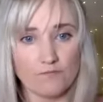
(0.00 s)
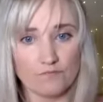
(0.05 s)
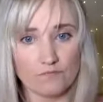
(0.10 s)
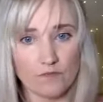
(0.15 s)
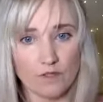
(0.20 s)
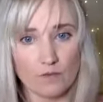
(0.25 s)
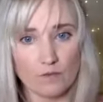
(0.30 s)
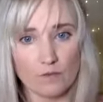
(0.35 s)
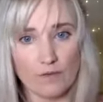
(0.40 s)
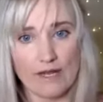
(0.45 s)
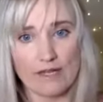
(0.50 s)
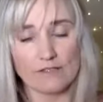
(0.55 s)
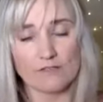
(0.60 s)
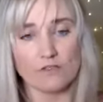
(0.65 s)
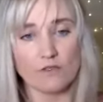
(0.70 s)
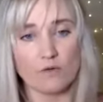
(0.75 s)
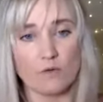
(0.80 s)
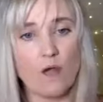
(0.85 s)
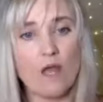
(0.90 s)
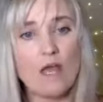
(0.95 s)
Right?
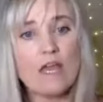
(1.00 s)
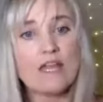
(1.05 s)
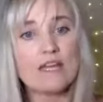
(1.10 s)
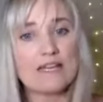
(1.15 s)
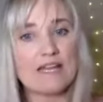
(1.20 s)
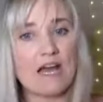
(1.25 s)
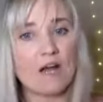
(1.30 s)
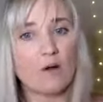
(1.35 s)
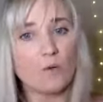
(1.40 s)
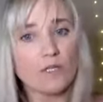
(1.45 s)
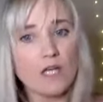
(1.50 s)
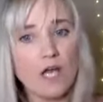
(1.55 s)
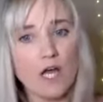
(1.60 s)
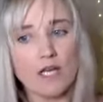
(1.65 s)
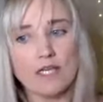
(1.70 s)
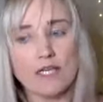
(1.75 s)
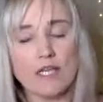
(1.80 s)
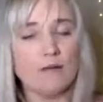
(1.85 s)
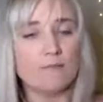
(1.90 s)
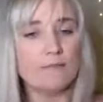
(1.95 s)
So now we're
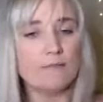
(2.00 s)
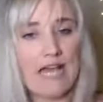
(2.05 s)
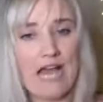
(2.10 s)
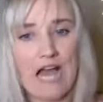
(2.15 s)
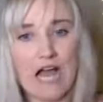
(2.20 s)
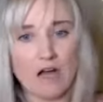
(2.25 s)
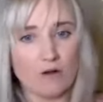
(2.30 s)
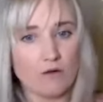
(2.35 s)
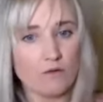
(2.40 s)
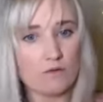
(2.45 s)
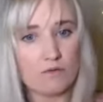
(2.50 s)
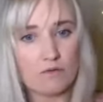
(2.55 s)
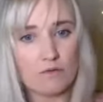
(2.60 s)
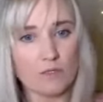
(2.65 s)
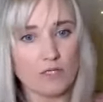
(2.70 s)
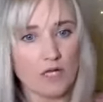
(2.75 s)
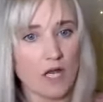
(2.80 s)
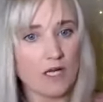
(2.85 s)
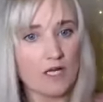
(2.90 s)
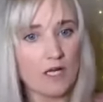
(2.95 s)
not numbed out. We're
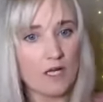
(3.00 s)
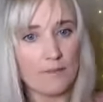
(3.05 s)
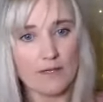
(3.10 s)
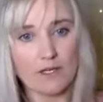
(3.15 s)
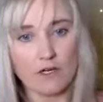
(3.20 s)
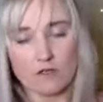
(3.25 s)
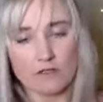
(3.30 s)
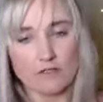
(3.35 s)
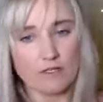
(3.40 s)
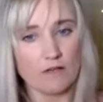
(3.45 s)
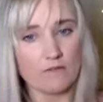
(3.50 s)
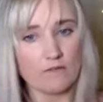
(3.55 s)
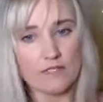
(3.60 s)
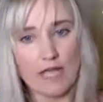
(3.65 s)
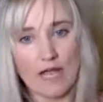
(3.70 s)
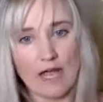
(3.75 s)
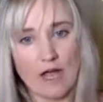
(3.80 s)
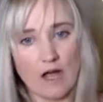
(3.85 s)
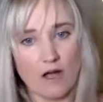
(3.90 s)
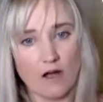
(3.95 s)
not numbing ourselves
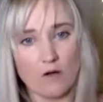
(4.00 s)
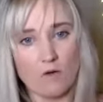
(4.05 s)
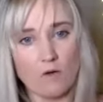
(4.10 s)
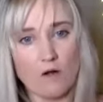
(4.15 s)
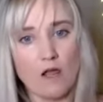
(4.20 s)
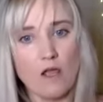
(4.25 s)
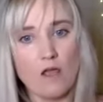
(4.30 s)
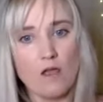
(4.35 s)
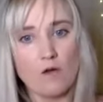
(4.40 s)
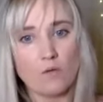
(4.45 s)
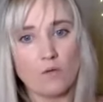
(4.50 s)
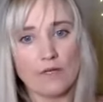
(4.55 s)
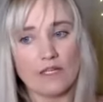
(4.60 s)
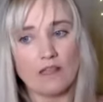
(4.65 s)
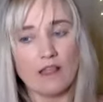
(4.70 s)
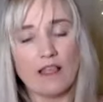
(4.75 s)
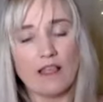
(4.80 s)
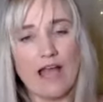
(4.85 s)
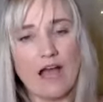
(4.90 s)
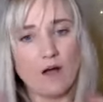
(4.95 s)
out. We
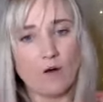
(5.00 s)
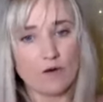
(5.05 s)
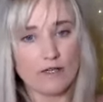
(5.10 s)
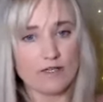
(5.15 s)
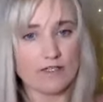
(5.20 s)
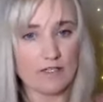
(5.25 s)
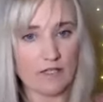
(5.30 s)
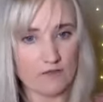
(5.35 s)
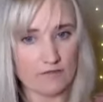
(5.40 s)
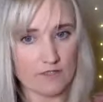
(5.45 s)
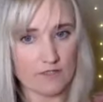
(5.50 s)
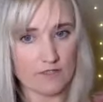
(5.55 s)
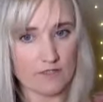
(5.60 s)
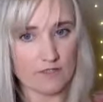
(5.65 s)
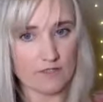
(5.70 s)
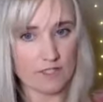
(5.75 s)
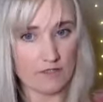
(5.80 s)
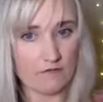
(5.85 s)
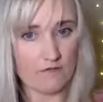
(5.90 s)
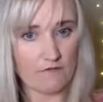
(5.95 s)
allow ourselves
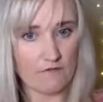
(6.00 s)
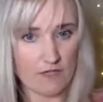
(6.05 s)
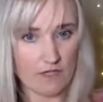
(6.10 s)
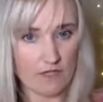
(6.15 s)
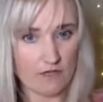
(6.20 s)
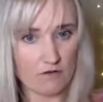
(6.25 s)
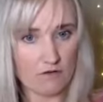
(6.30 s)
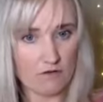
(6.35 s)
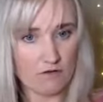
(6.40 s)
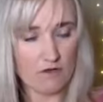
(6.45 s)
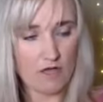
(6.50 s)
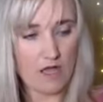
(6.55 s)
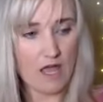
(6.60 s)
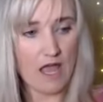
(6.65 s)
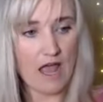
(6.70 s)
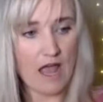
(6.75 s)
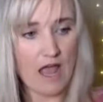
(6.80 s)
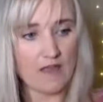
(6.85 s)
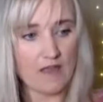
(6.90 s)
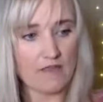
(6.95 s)
to feel.
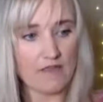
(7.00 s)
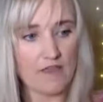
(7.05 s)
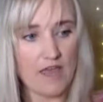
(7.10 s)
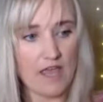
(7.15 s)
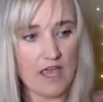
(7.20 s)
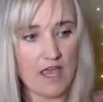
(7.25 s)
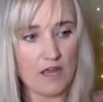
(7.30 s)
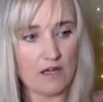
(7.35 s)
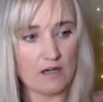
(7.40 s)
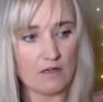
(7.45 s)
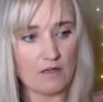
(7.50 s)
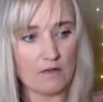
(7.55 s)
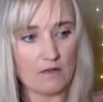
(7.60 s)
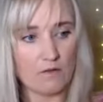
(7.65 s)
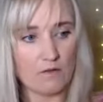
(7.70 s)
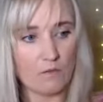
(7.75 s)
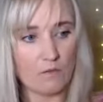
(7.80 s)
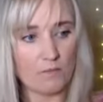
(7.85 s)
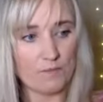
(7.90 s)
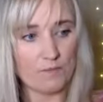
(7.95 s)
And then
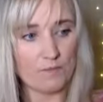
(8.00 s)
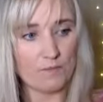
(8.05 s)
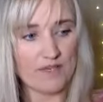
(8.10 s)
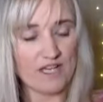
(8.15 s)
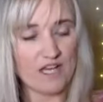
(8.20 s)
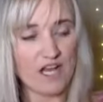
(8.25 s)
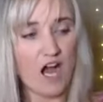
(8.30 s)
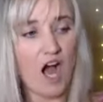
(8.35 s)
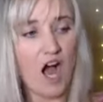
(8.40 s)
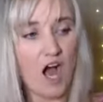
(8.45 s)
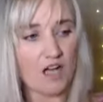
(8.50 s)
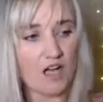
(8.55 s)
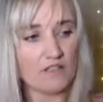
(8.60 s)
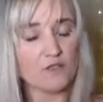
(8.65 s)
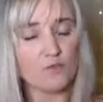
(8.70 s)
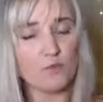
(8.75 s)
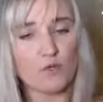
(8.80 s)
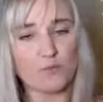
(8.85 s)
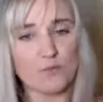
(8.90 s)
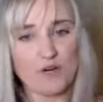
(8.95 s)
because
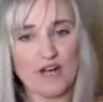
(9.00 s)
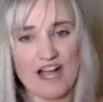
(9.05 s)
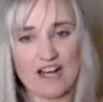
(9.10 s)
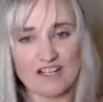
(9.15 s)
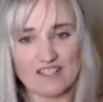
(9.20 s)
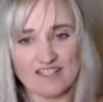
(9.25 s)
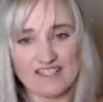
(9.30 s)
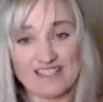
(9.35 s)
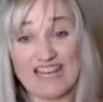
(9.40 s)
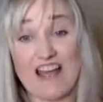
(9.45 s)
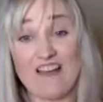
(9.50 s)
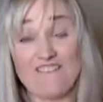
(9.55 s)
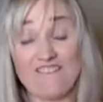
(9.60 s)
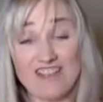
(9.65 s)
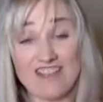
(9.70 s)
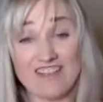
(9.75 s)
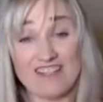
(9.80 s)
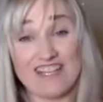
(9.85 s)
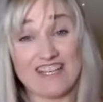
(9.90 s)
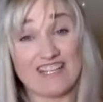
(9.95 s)
we're practiced at
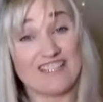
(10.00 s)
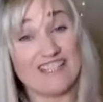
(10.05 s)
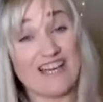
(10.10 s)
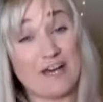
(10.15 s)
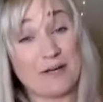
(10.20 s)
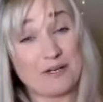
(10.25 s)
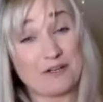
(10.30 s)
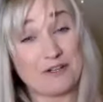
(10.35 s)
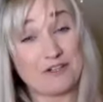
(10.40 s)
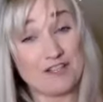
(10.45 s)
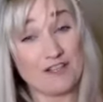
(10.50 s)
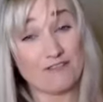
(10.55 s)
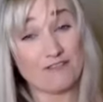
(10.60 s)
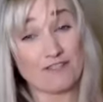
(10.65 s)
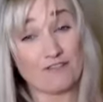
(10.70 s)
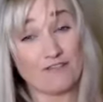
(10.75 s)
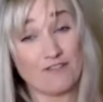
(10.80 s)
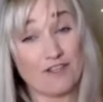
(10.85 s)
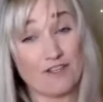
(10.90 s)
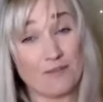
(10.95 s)
feeling and allowing ourselves
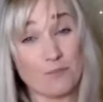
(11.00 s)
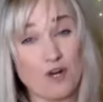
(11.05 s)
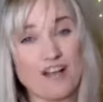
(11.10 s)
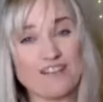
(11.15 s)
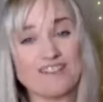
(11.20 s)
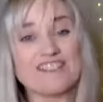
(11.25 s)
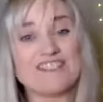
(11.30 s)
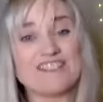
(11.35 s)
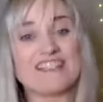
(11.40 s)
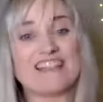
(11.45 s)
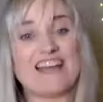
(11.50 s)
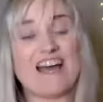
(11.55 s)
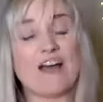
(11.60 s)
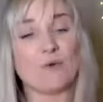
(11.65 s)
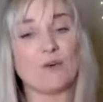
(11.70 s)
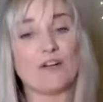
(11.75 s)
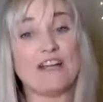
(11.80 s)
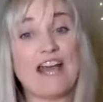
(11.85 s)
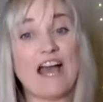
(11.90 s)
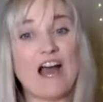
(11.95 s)
to feel and processing that,
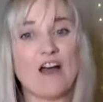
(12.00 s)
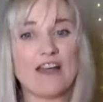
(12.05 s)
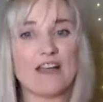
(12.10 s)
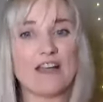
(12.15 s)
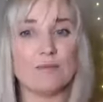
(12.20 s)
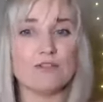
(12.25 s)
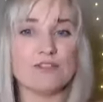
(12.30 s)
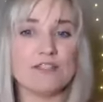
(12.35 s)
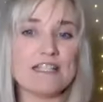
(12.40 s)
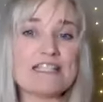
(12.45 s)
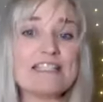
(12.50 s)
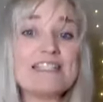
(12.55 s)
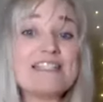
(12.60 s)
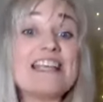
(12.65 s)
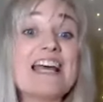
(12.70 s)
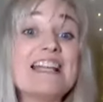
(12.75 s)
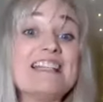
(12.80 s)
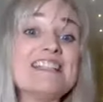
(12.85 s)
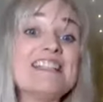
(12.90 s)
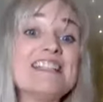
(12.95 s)
we're now able to
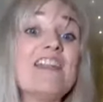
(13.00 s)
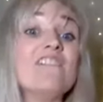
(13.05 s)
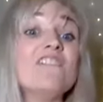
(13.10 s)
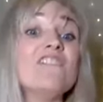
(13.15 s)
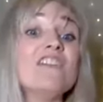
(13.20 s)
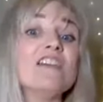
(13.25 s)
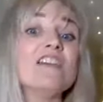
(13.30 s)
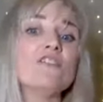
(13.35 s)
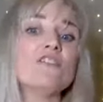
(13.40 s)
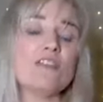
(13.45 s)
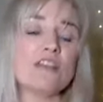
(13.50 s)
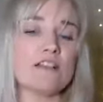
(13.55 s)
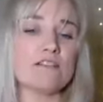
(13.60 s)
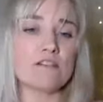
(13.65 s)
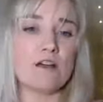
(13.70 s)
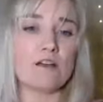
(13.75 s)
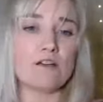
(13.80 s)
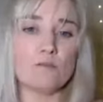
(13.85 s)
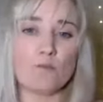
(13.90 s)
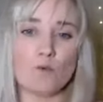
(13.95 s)
sense and feel things
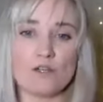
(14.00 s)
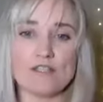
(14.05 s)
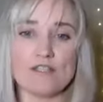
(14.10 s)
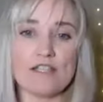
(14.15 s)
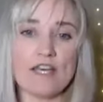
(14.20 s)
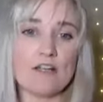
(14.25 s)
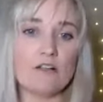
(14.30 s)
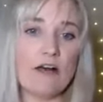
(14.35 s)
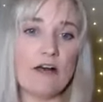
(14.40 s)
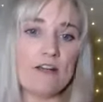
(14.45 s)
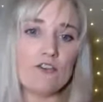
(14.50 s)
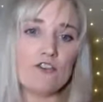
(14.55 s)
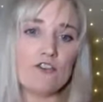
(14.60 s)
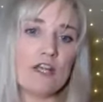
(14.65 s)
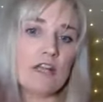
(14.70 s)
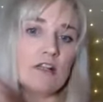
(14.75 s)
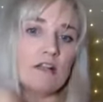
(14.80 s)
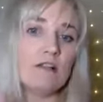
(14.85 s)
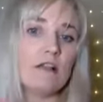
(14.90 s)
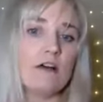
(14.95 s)
on a more subtle
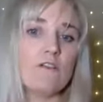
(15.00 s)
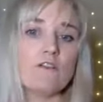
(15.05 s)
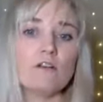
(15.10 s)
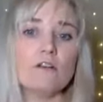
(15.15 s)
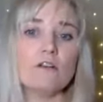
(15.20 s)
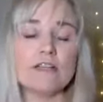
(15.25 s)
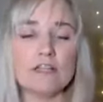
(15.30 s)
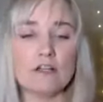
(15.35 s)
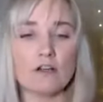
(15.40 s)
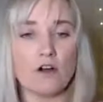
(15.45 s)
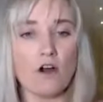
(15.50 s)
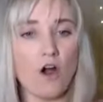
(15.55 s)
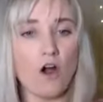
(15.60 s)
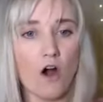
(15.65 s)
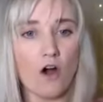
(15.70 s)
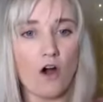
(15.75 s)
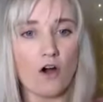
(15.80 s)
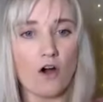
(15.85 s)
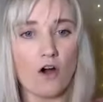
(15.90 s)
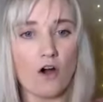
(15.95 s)
energetic level in our
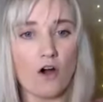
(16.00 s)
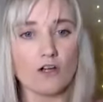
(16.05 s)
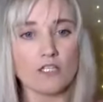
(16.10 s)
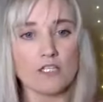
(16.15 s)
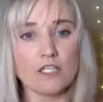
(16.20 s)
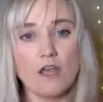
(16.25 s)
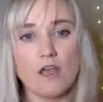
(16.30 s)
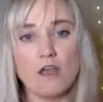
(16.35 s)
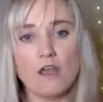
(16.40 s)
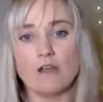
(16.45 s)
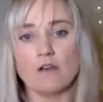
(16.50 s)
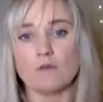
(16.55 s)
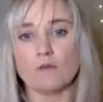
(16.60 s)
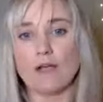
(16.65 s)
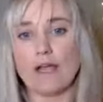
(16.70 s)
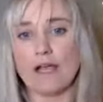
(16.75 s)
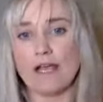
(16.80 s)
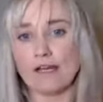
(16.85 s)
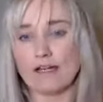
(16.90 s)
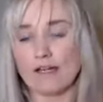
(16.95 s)
heart,
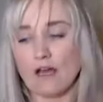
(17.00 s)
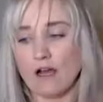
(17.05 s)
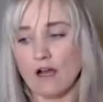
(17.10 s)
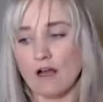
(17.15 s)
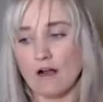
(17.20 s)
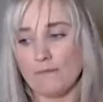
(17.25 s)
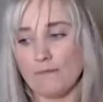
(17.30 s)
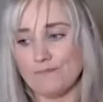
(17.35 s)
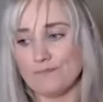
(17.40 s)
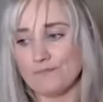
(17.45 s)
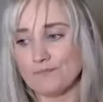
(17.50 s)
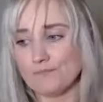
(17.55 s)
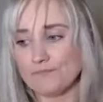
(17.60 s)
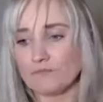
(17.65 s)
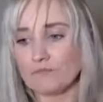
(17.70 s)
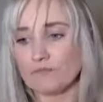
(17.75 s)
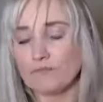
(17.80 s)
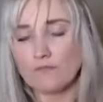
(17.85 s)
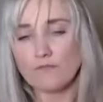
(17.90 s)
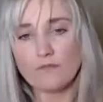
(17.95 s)
right? In
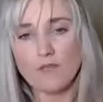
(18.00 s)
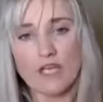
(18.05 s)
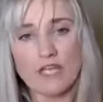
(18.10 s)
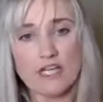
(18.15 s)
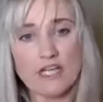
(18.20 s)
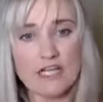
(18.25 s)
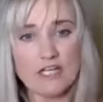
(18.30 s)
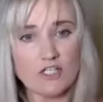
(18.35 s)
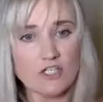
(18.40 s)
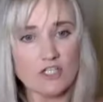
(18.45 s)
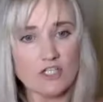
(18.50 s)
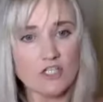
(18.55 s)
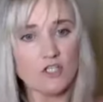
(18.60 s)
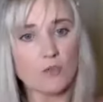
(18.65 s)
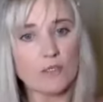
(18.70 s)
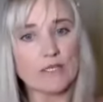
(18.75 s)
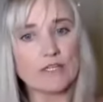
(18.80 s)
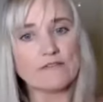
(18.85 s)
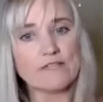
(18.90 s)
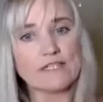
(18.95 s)
an
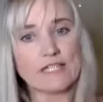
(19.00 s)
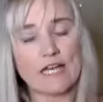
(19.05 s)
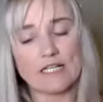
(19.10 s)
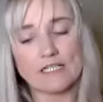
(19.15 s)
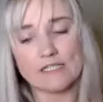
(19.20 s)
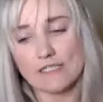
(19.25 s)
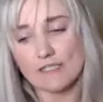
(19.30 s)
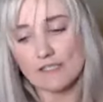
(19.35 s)
intuitive sense.